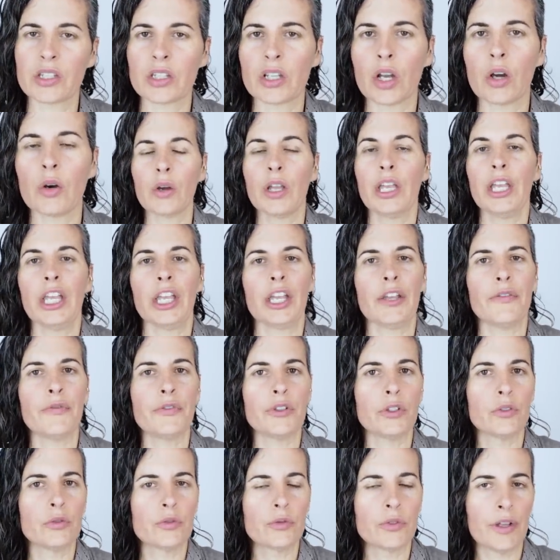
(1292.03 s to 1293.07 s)
And so
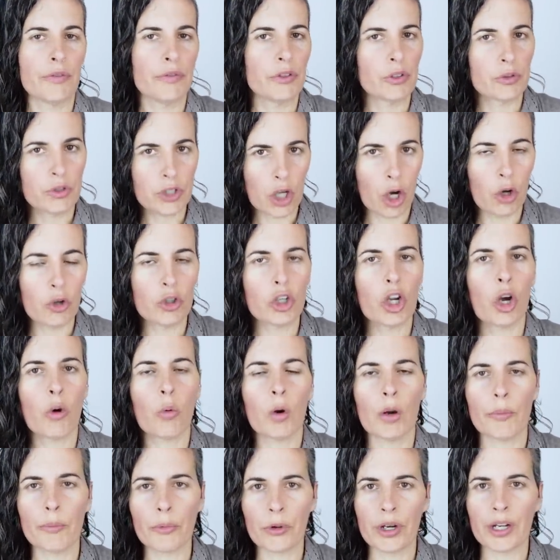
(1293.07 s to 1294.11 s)
if you if you don't
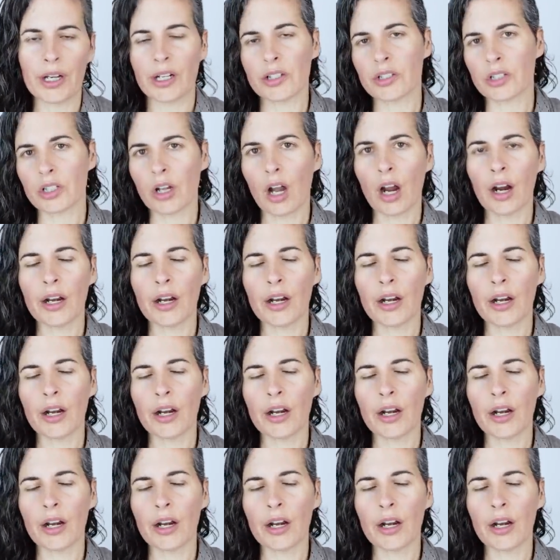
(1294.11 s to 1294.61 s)
know what meridians